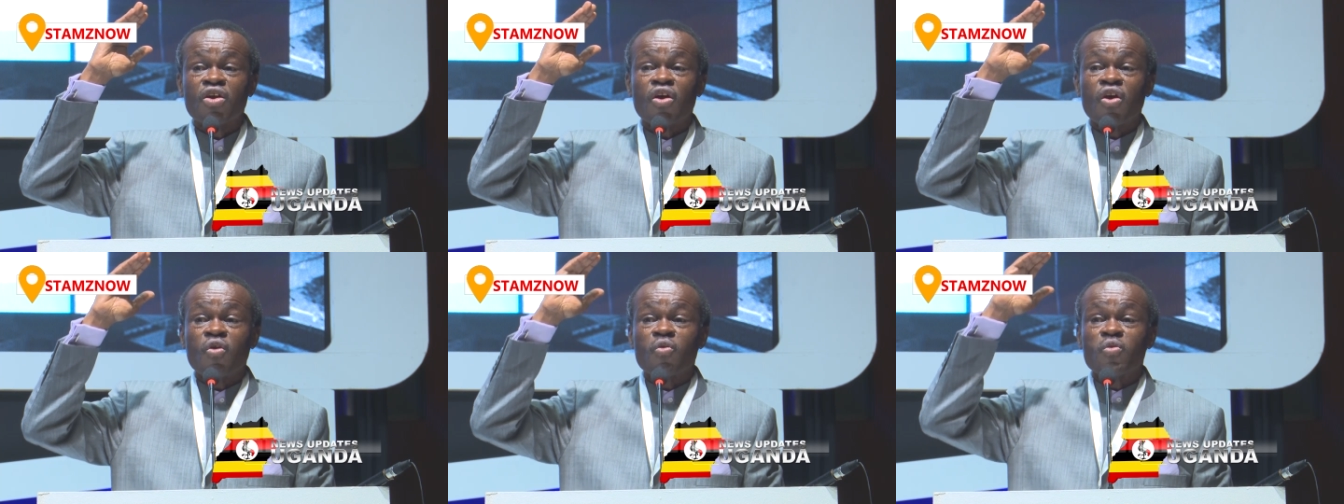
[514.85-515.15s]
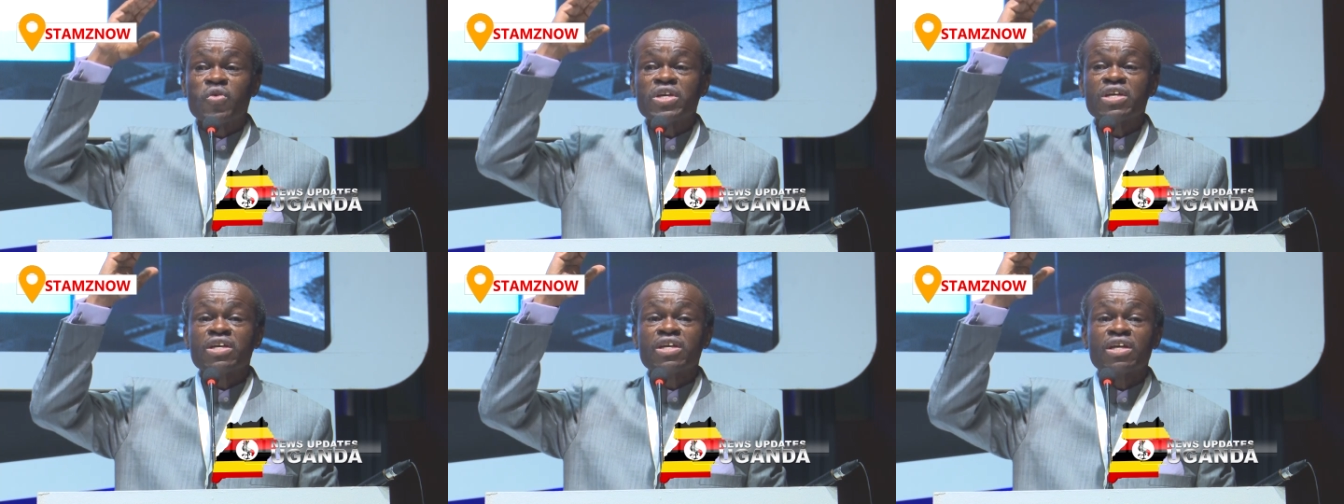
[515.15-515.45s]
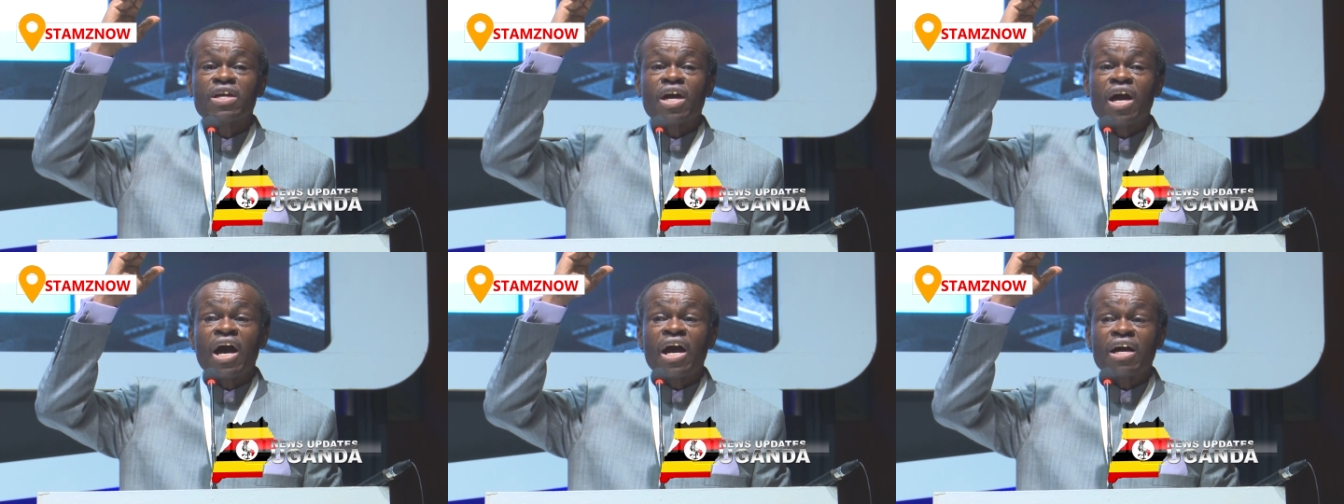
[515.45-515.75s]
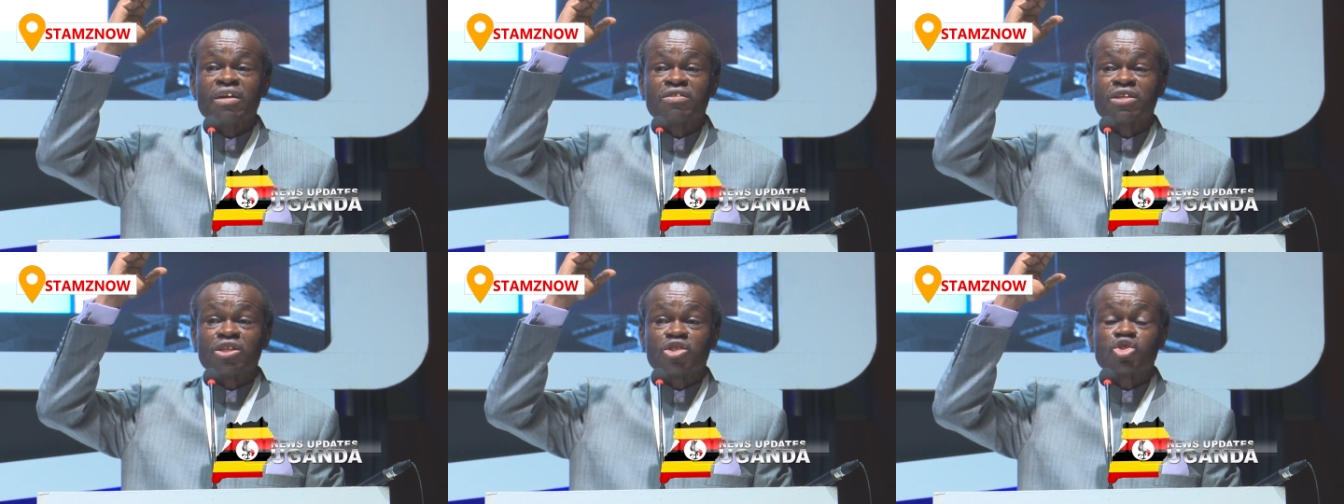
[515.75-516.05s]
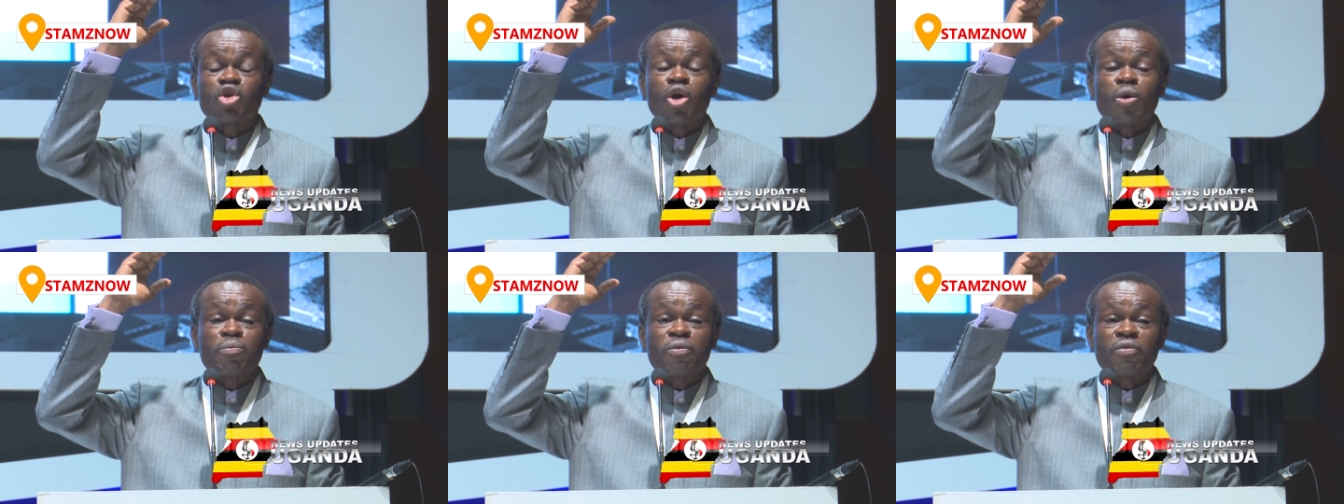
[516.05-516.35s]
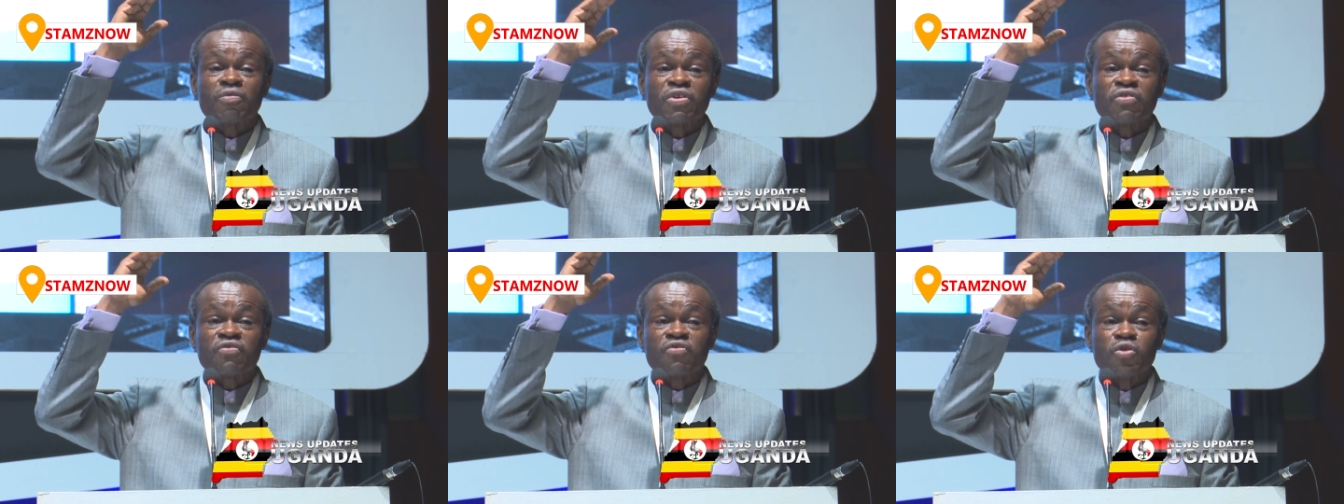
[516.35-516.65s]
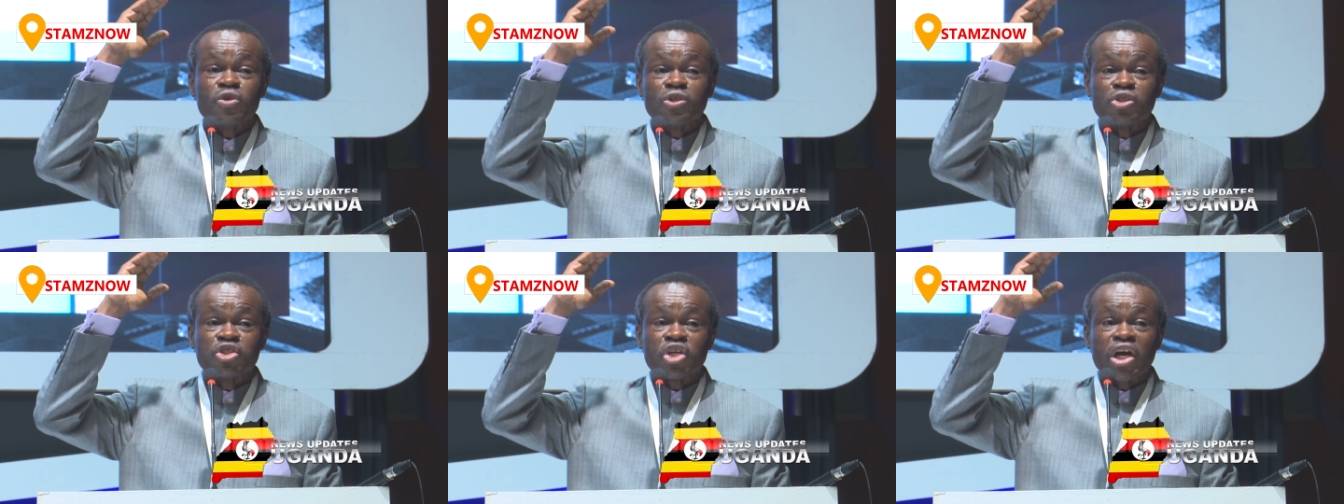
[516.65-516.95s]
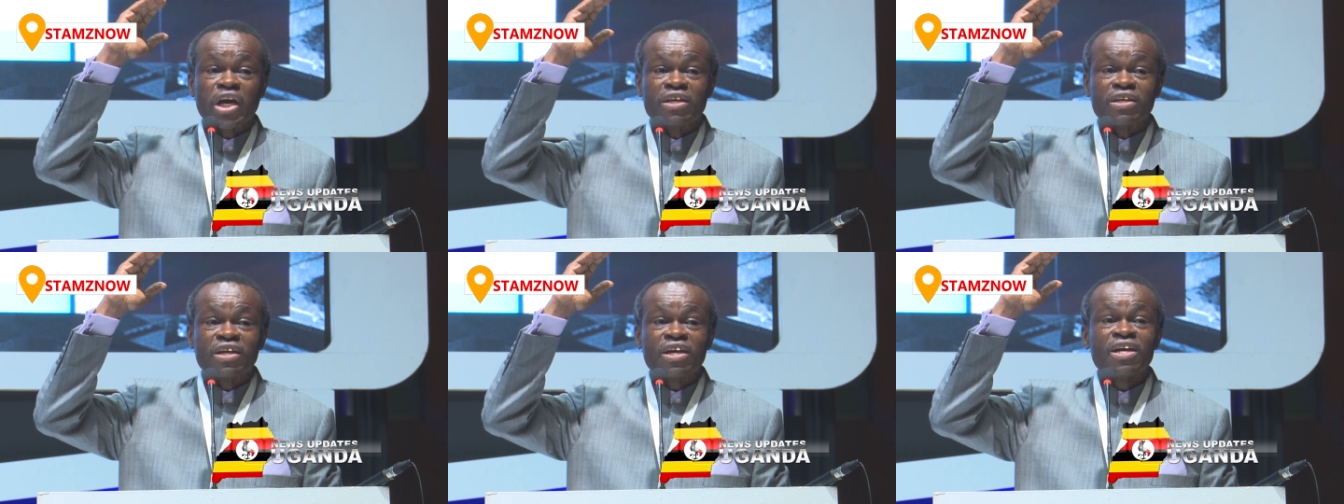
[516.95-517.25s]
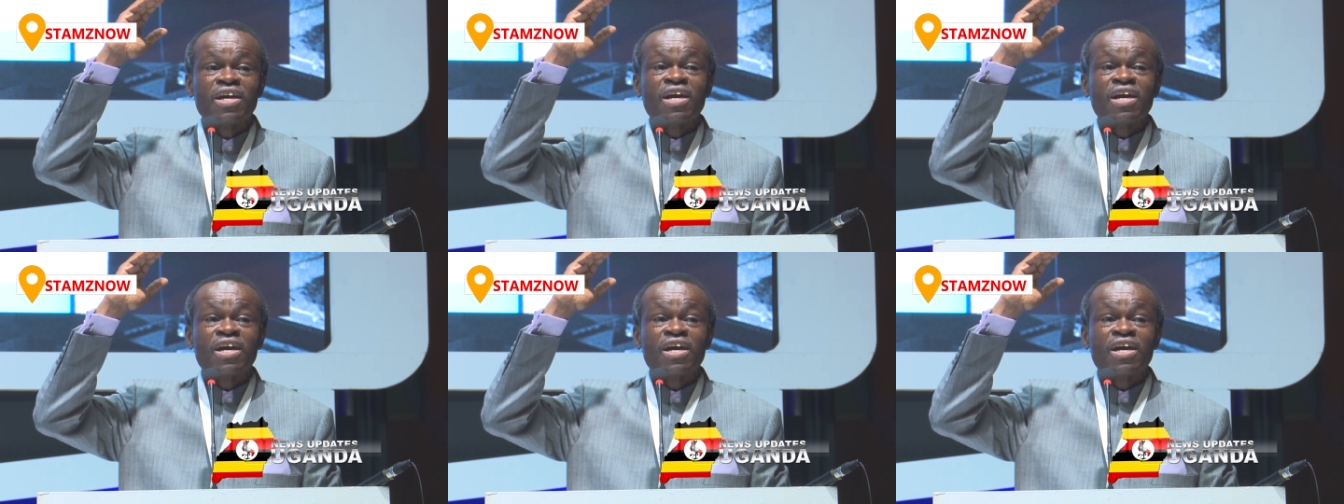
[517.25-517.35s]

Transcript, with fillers: or we are at the top of the food chain?